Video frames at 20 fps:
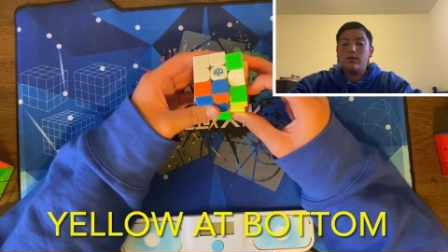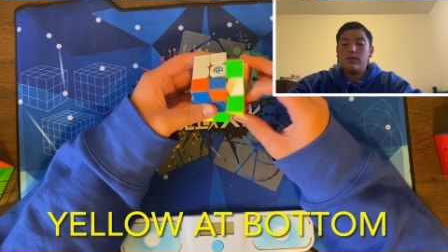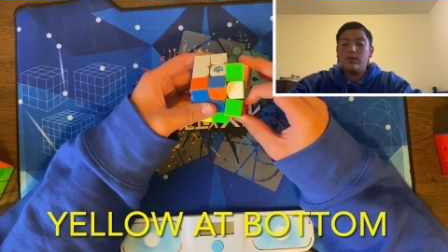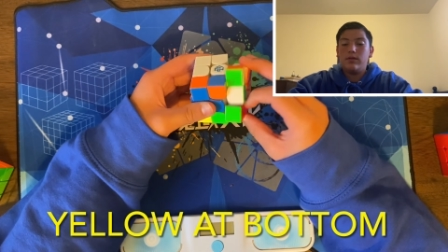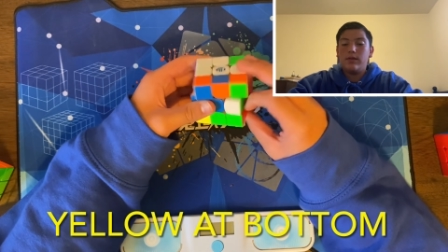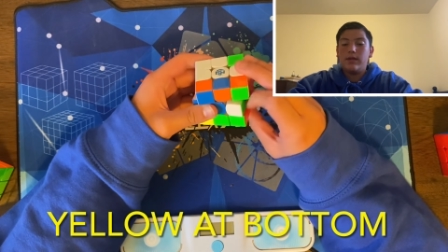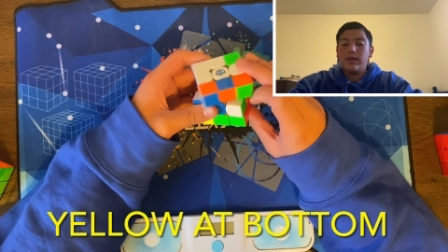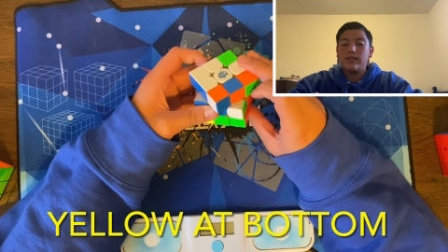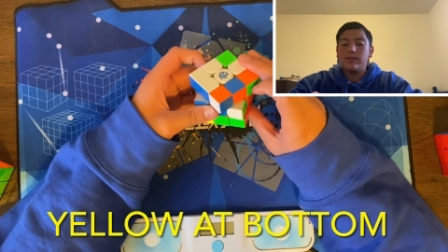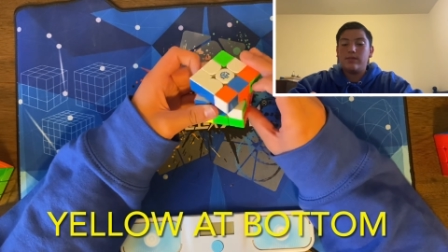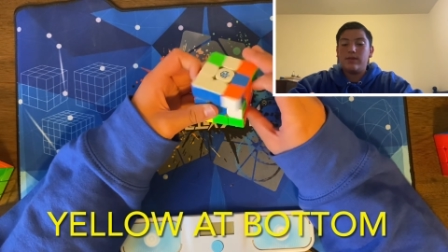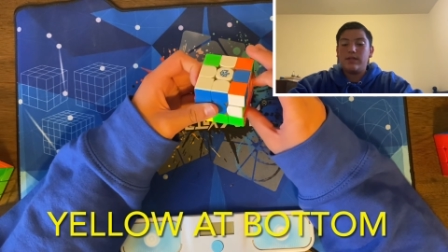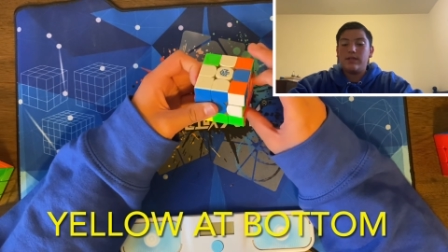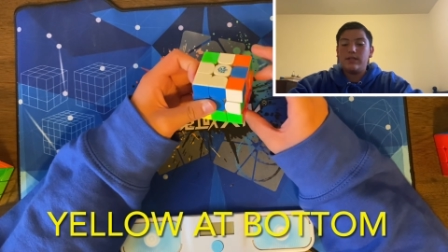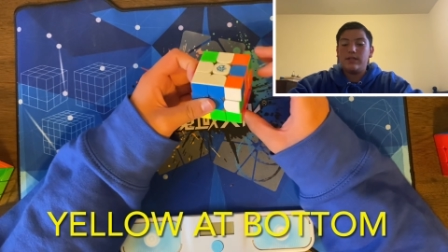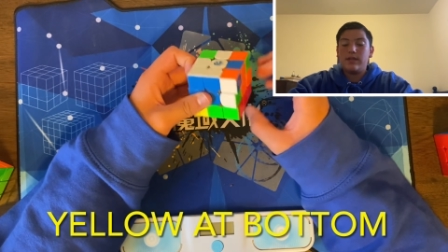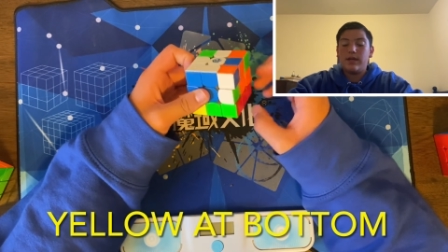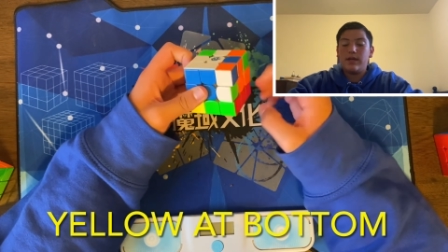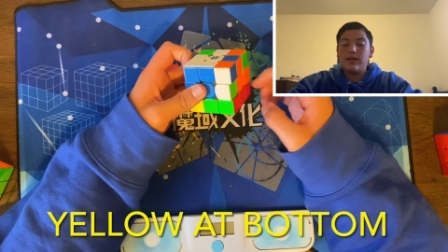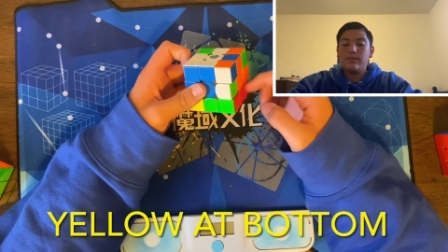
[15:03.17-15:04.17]
as many
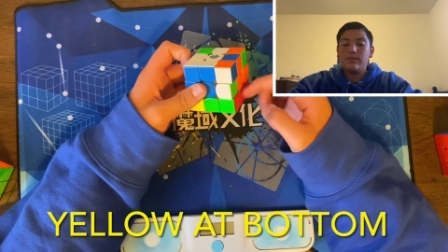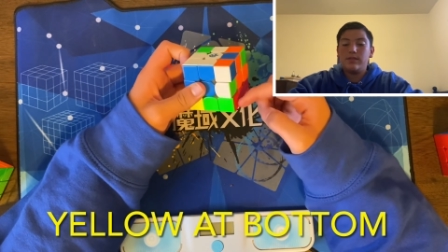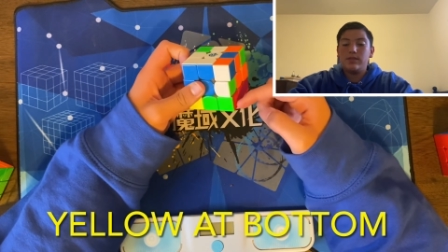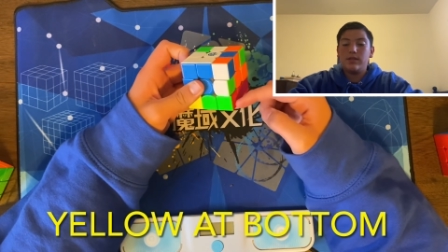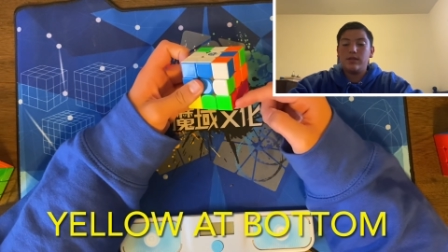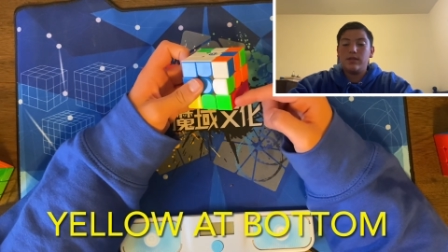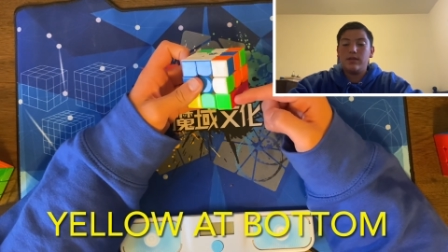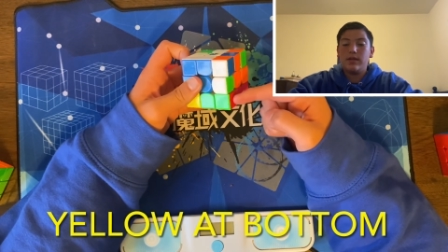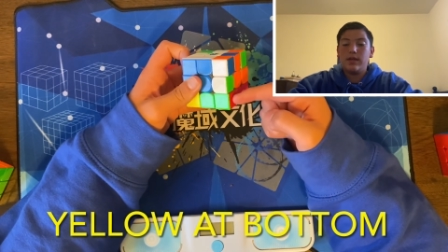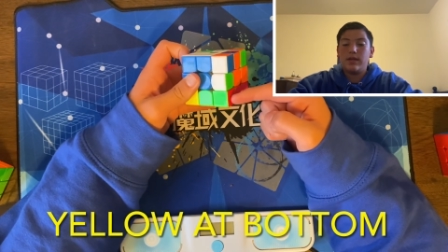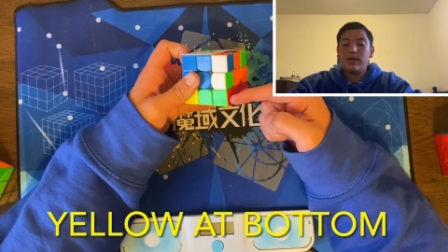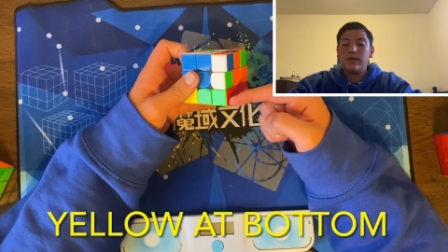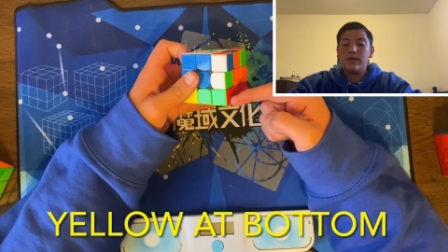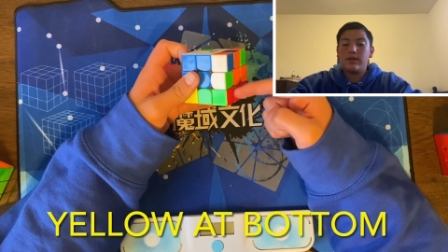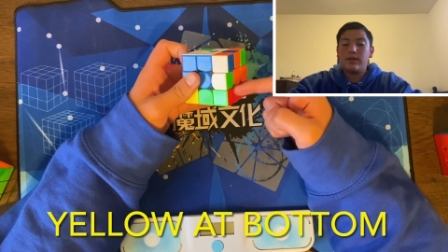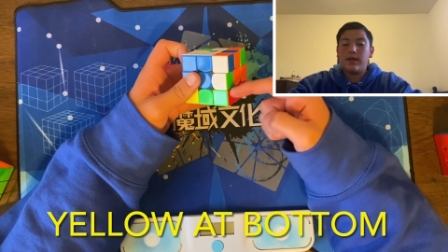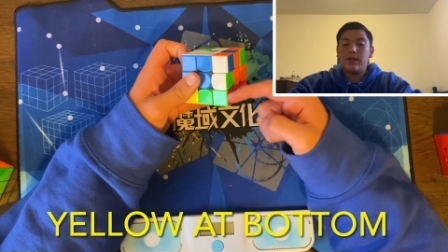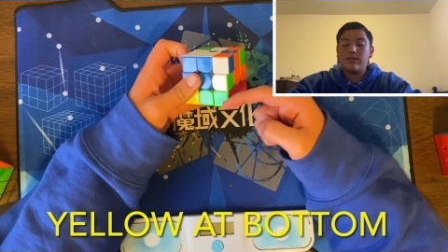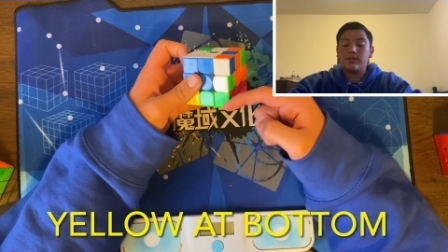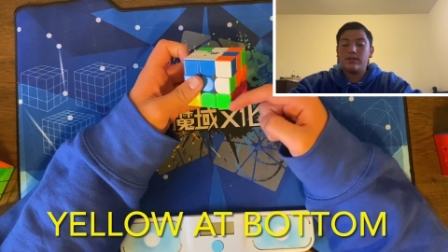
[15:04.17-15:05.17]
times, and
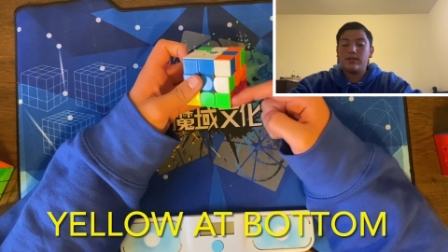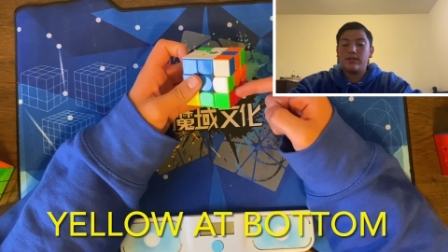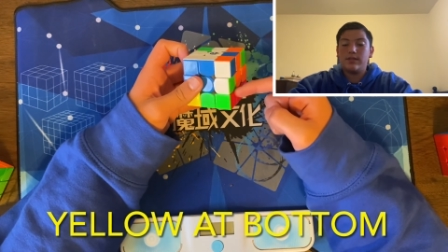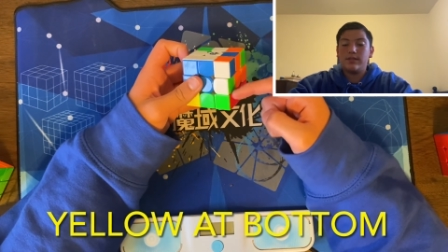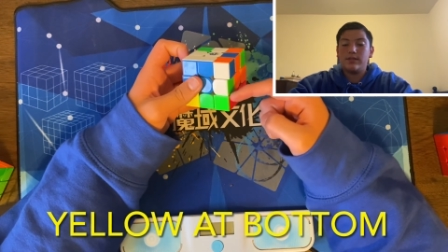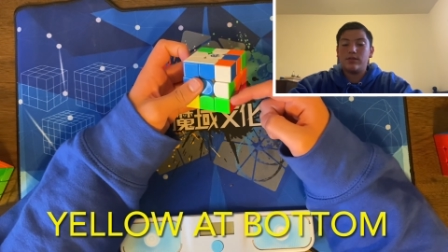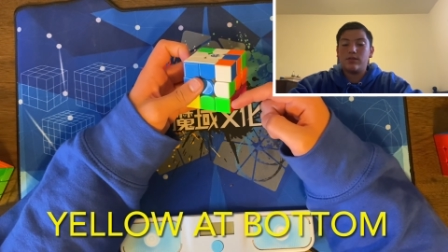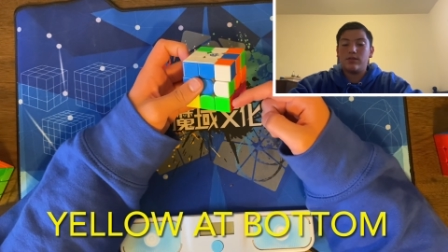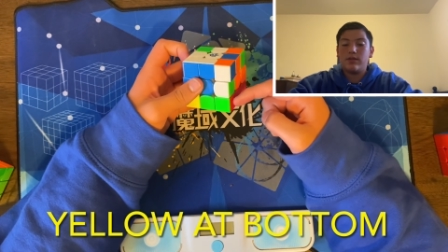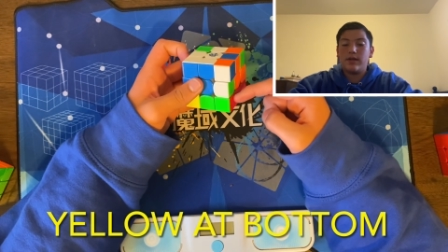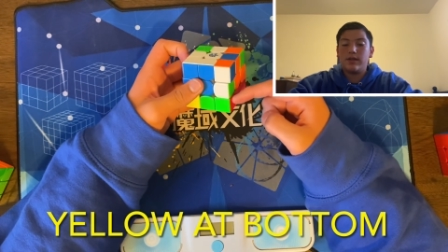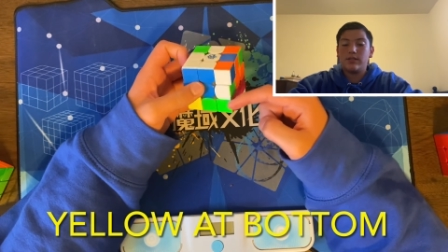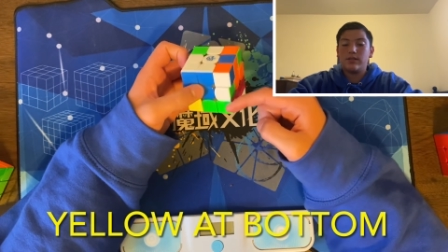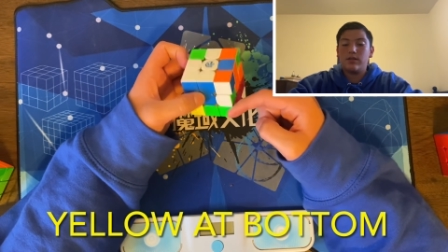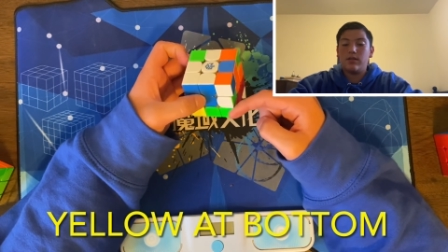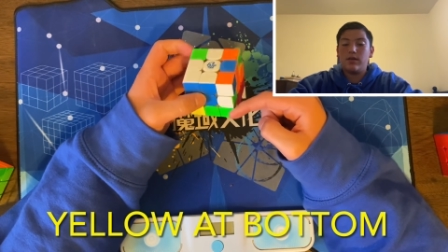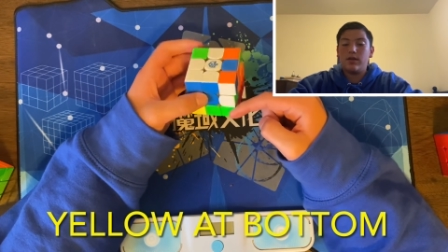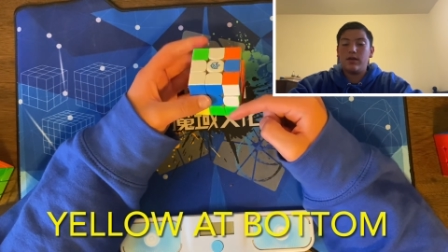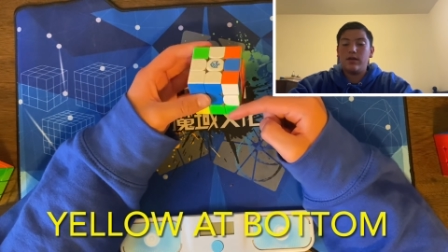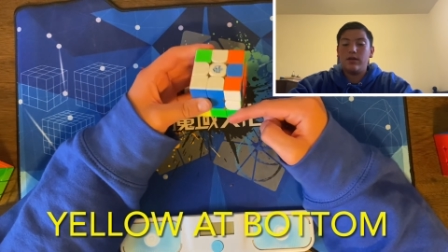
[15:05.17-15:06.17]
now it's in its correct
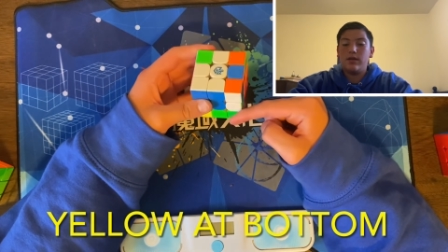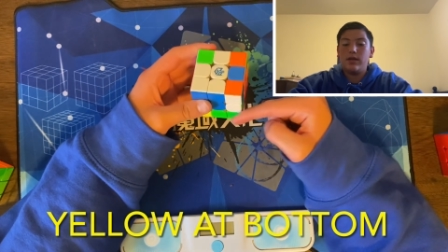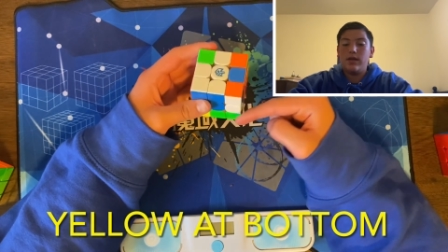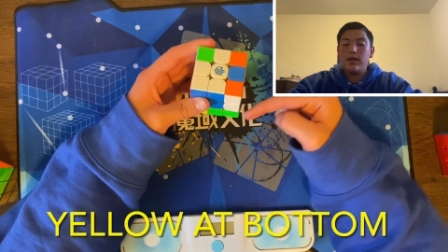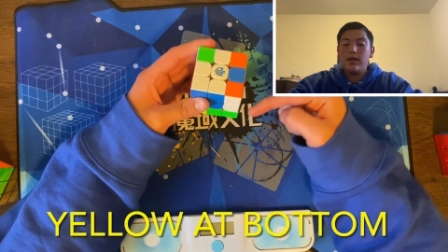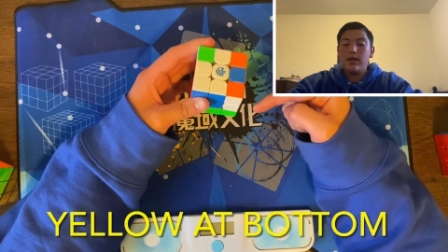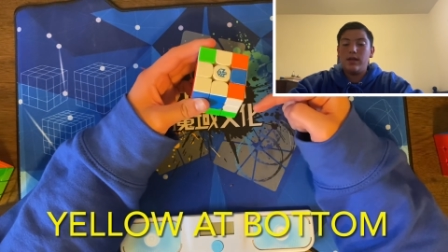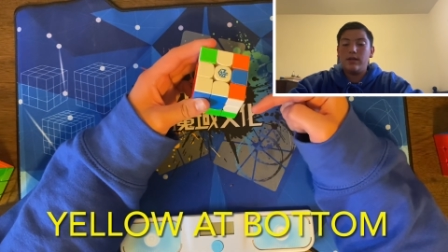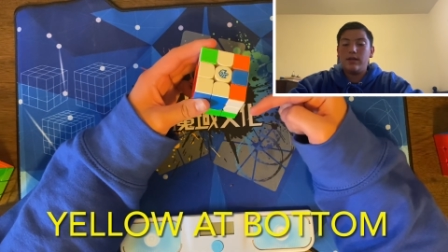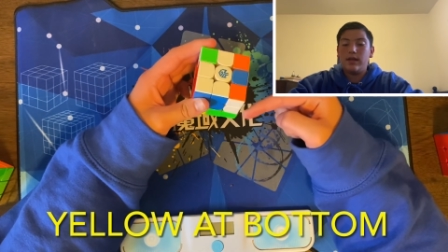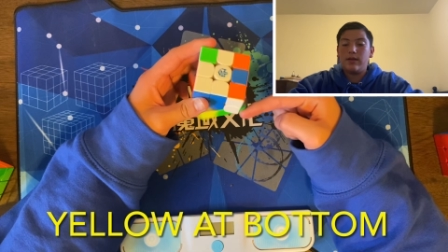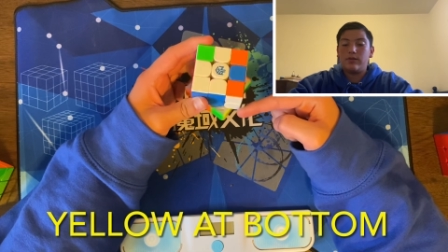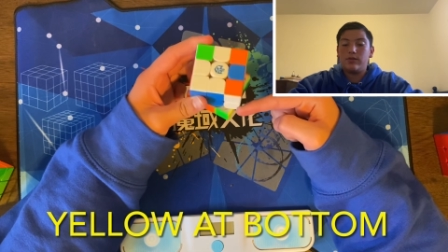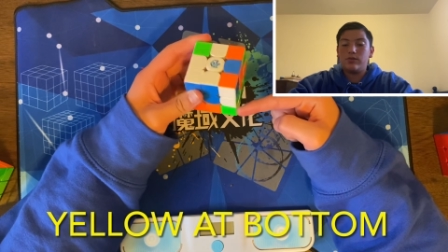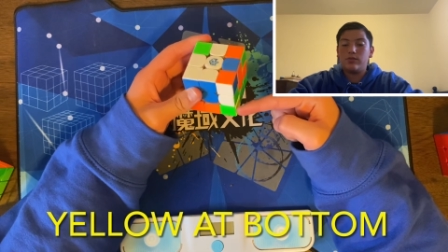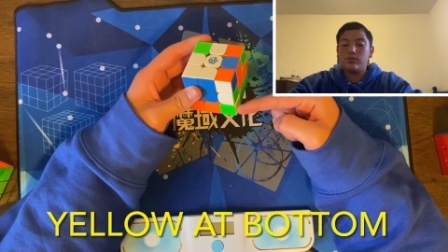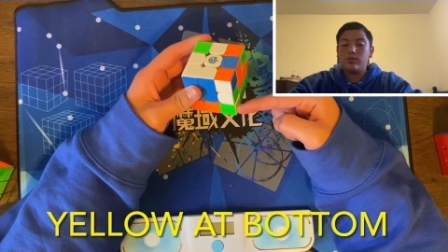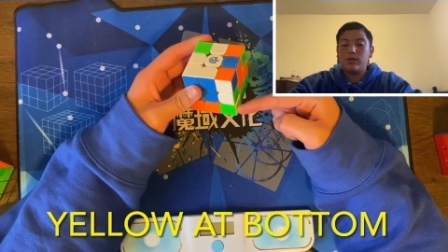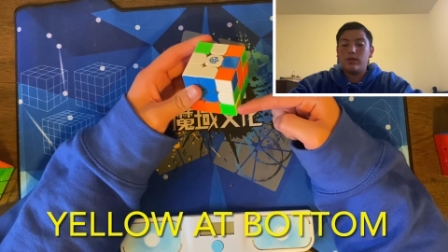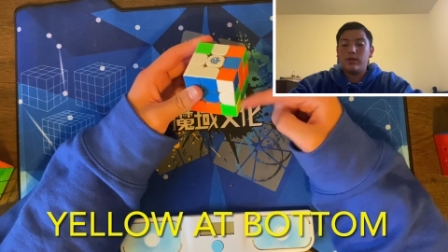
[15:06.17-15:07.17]
slot. And now there's
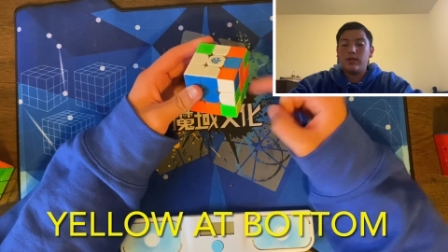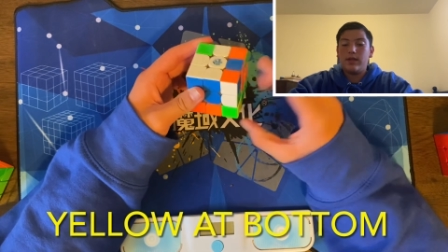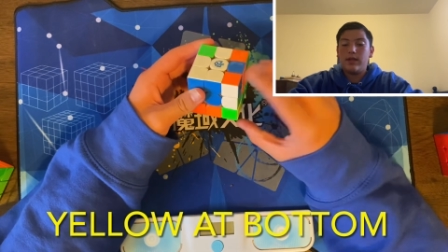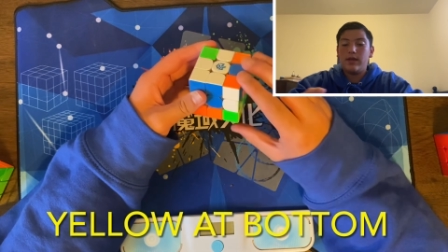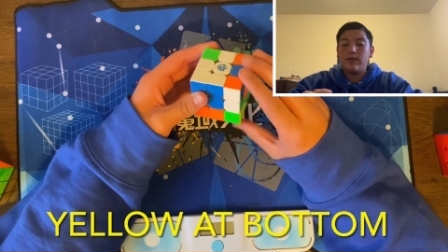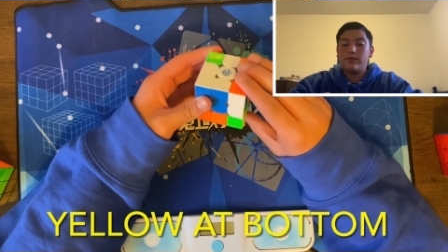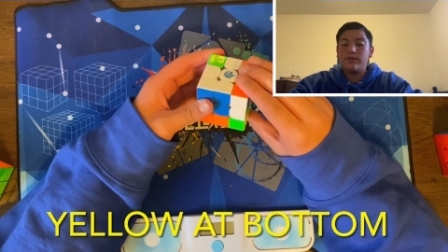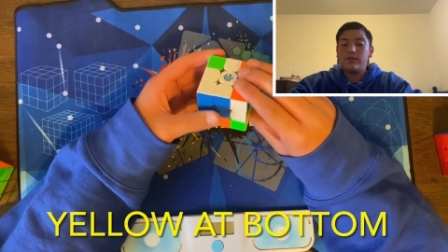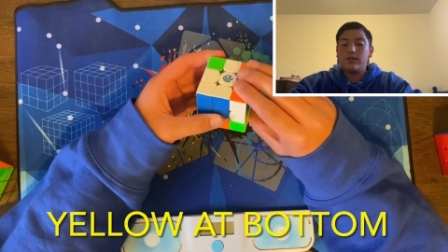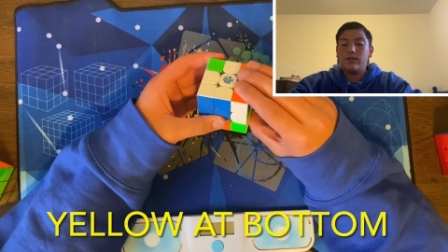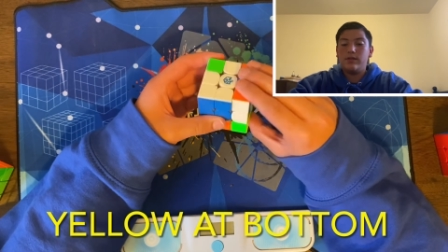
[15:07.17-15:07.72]
one left,